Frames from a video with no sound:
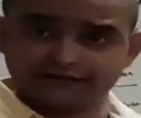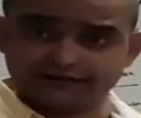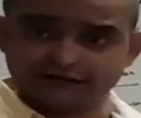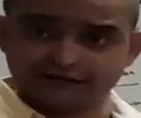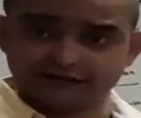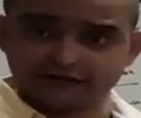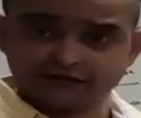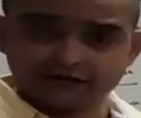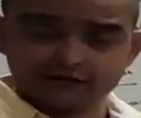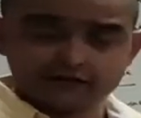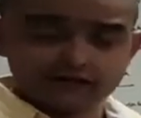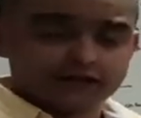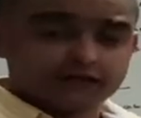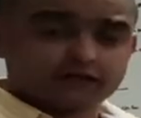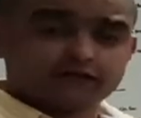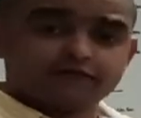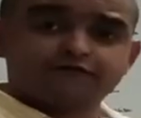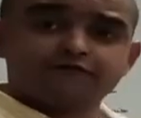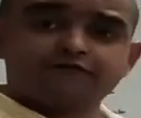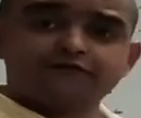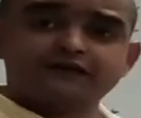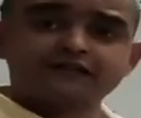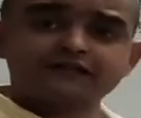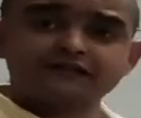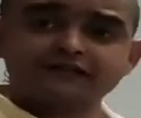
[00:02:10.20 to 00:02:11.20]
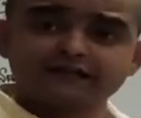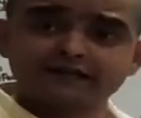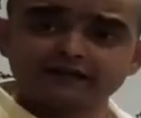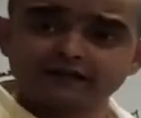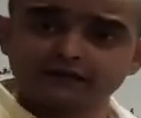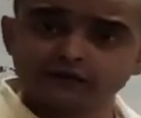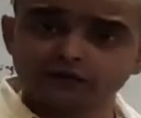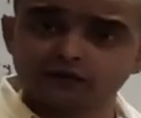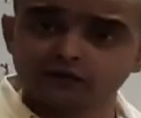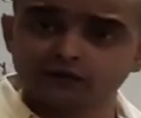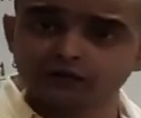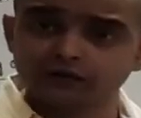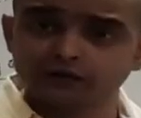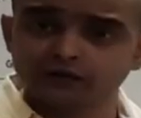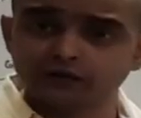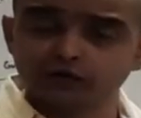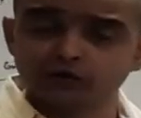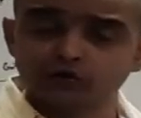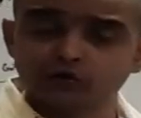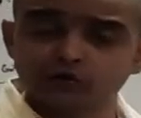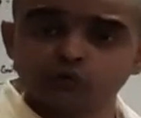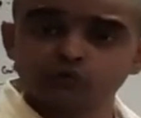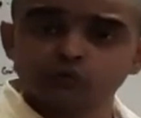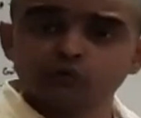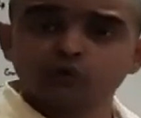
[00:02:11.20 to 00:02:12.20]
test. The first thing you will
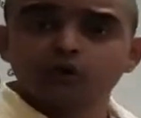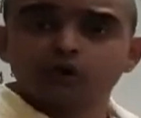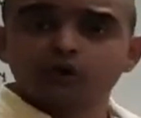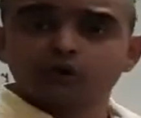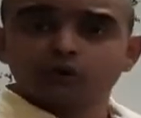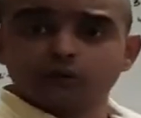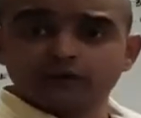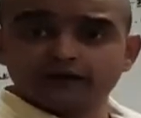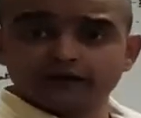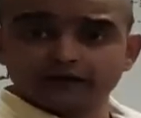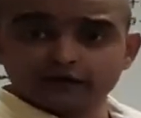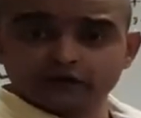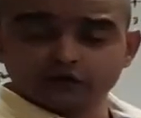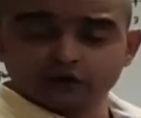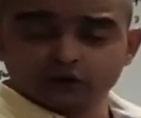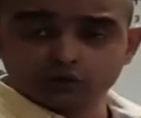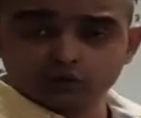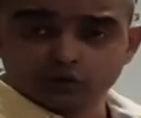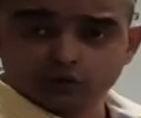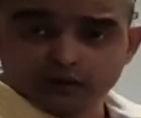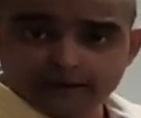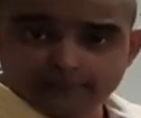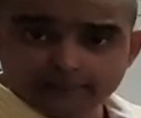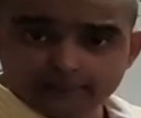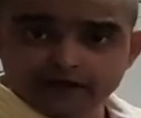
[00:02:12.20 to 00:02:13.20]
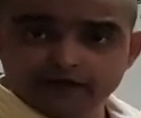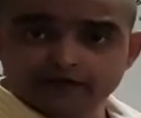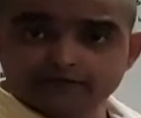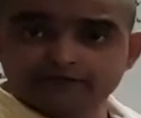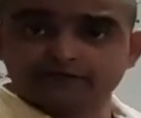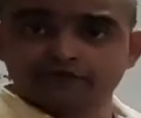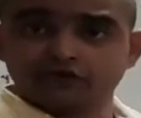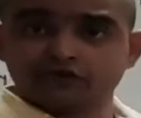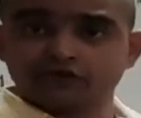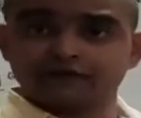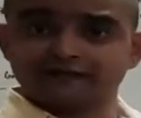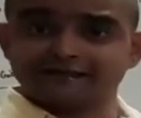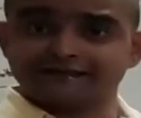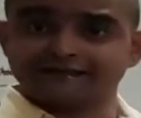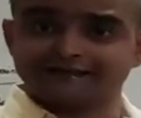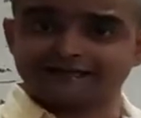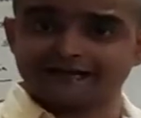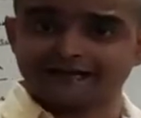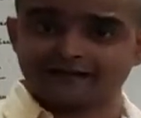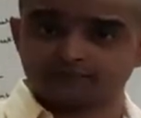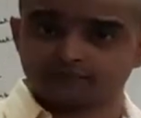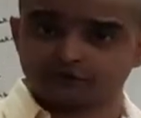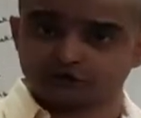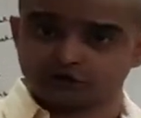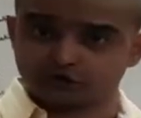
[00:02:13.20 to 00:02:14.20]
do when you appear for the
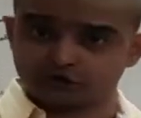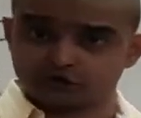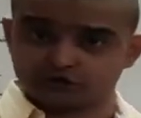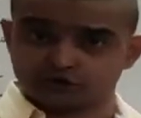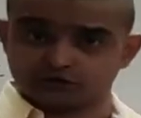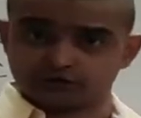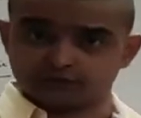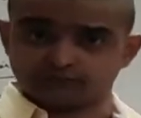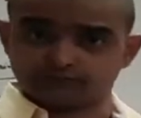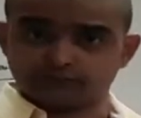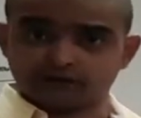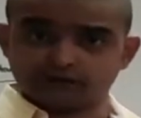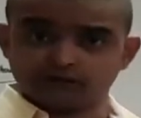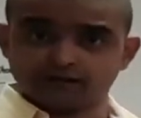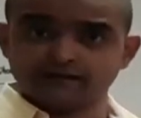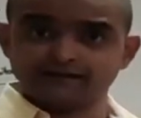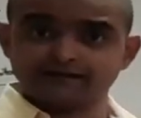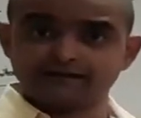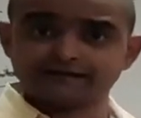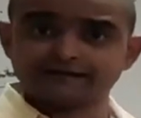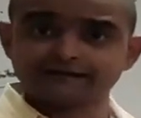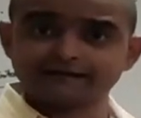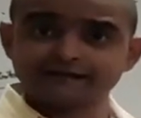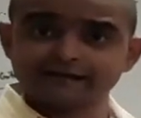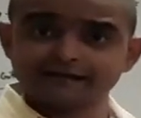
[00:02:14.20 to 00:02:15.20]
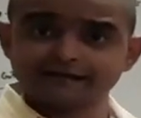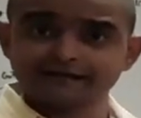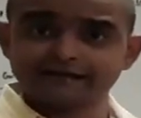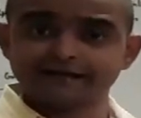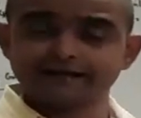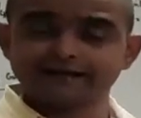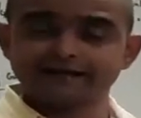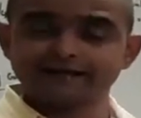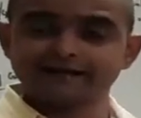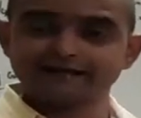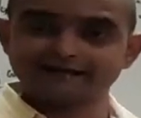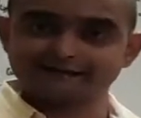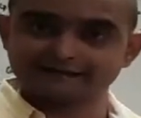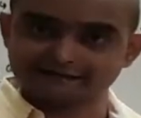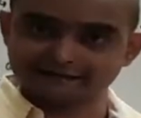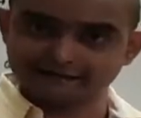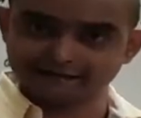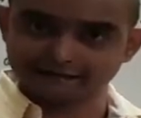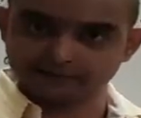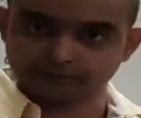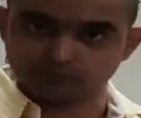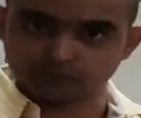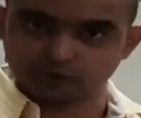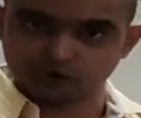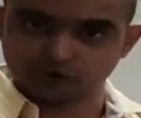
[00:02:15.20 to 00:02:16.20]
examination is the
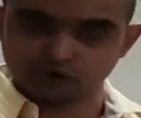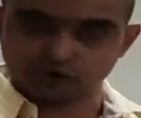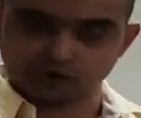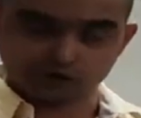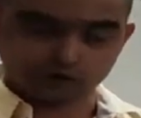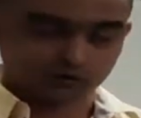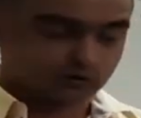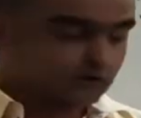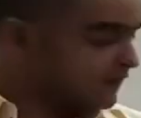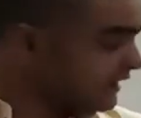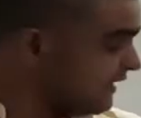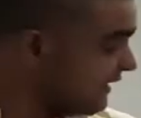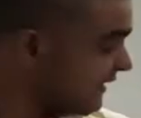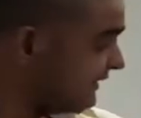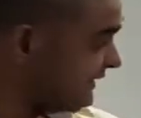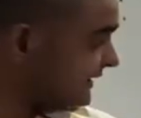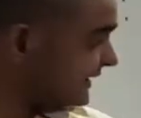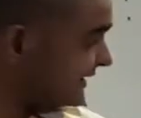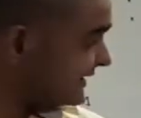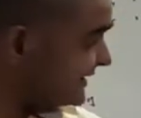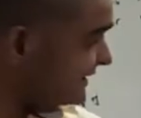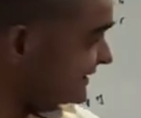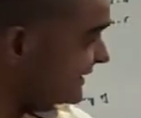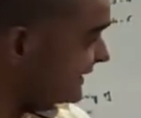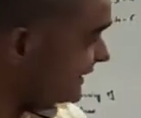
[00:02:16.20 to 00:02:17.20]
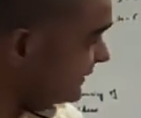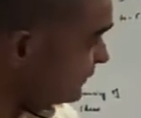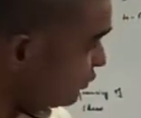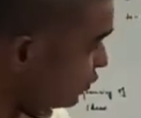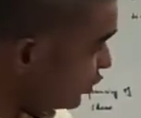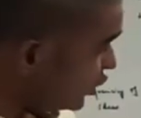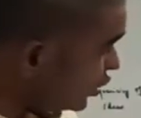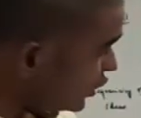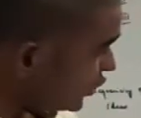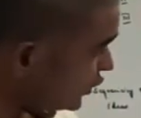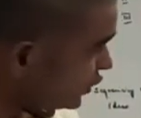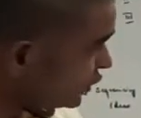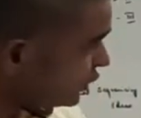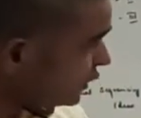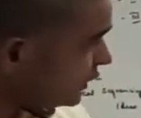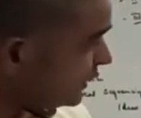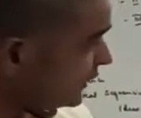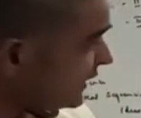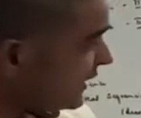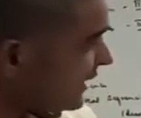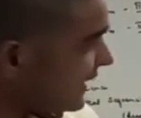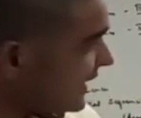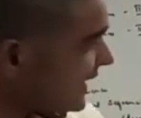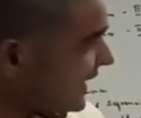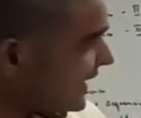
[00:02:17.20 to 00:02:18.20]
listening module. The listening
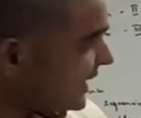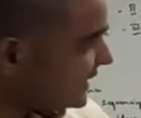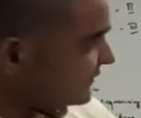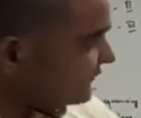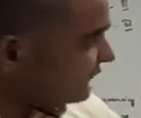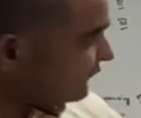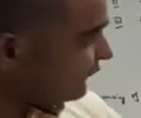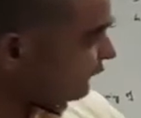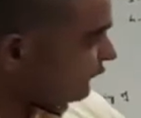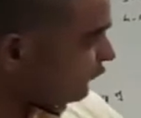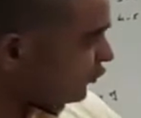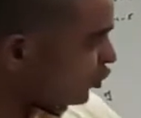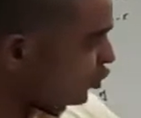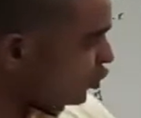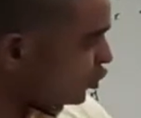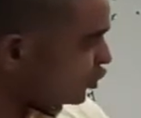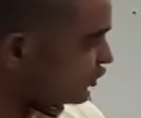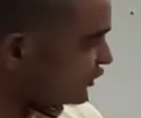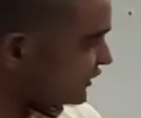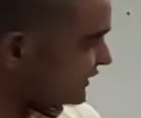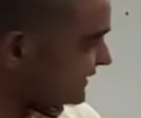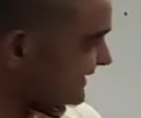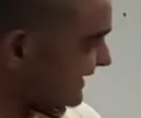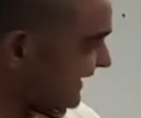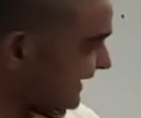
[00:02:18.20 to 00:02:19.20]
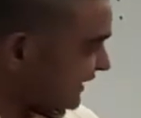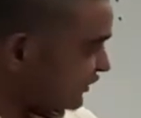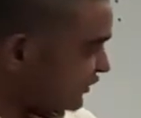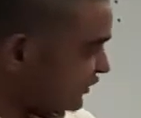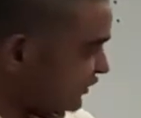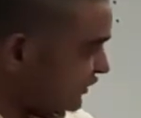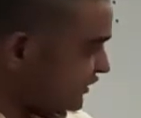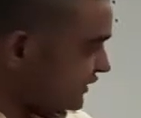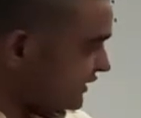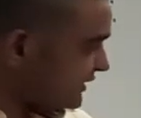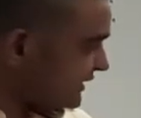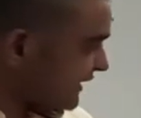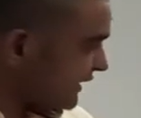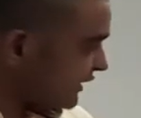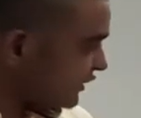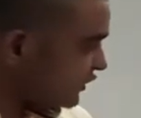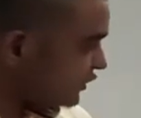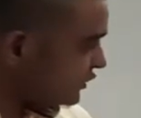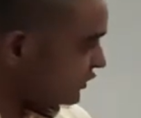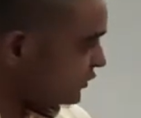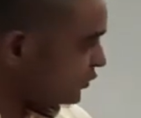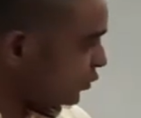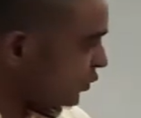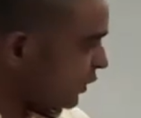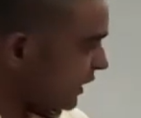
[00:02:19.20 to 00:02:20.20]
module has 4 sections.
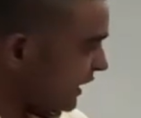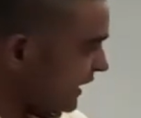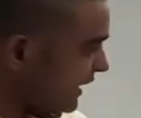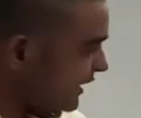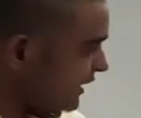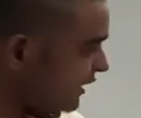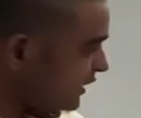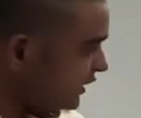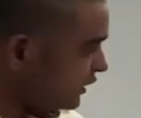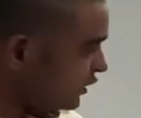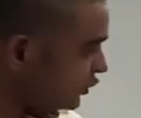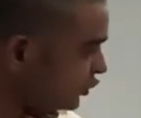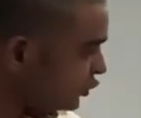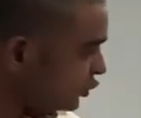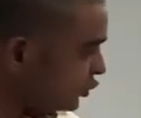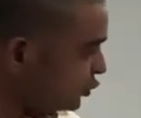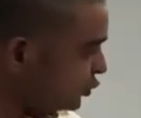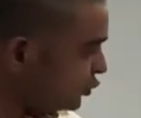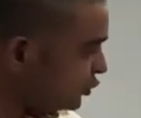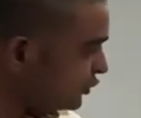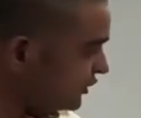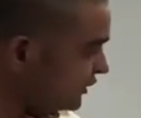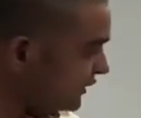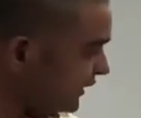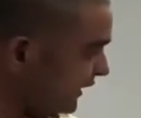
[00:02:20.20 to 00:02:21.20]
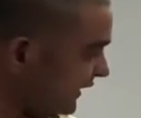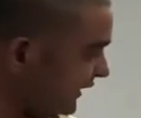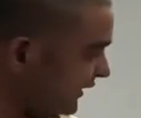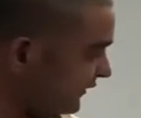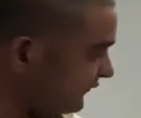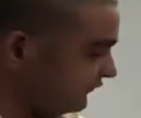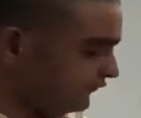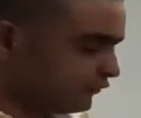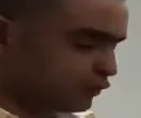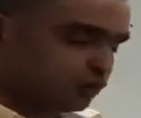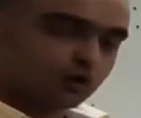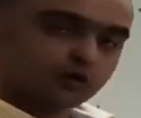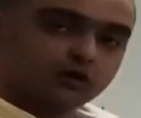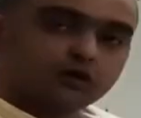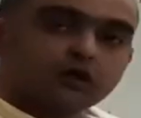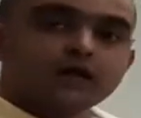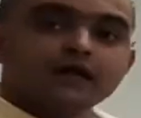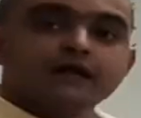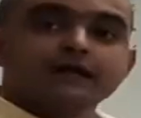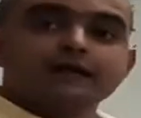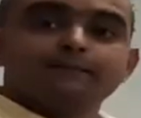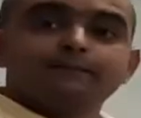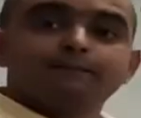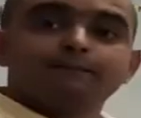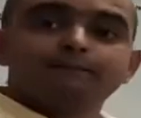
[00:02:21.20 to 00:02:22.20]
Section 1, 2, 3, 4.
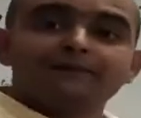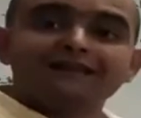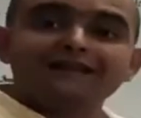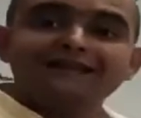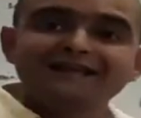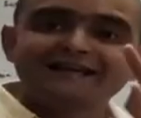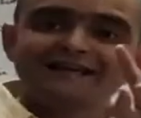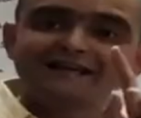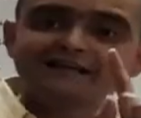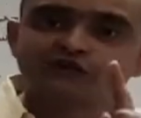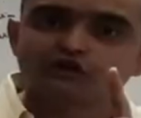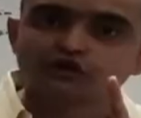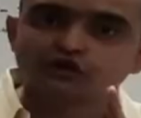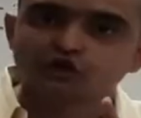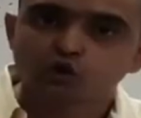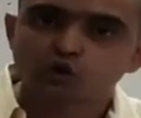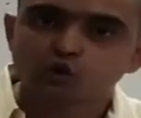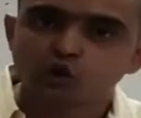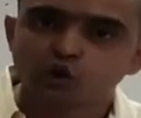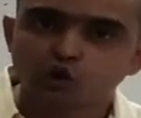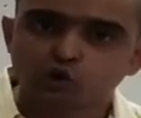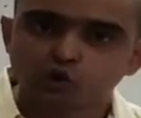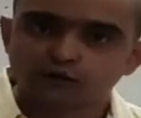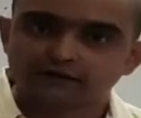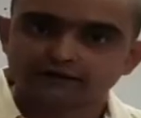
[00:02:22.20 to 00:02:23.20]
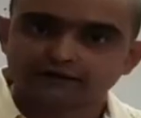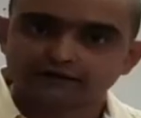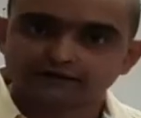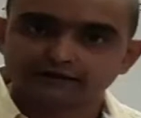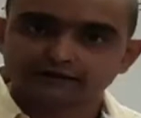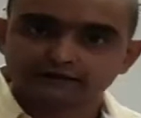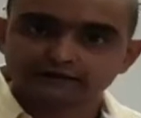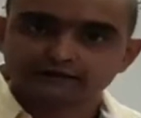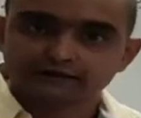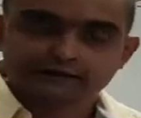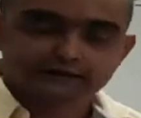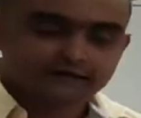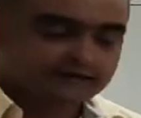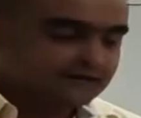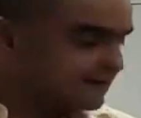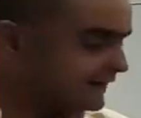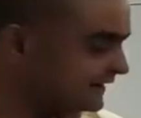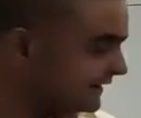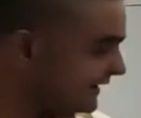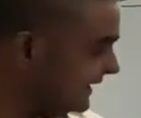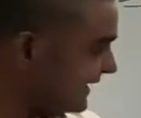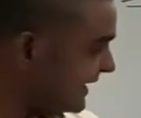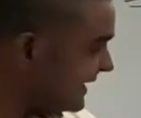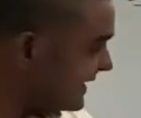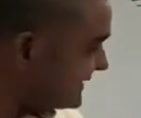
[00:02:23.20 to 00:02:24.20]
Please note
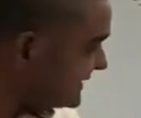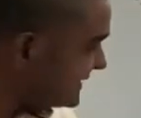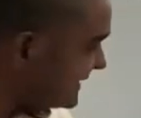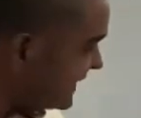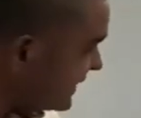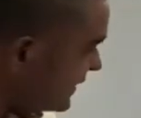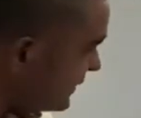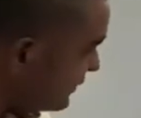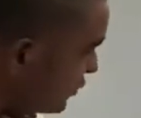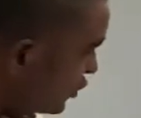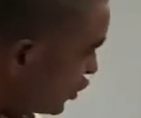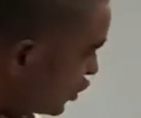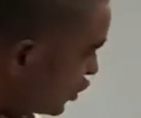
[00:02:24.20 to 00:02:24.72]
that the listening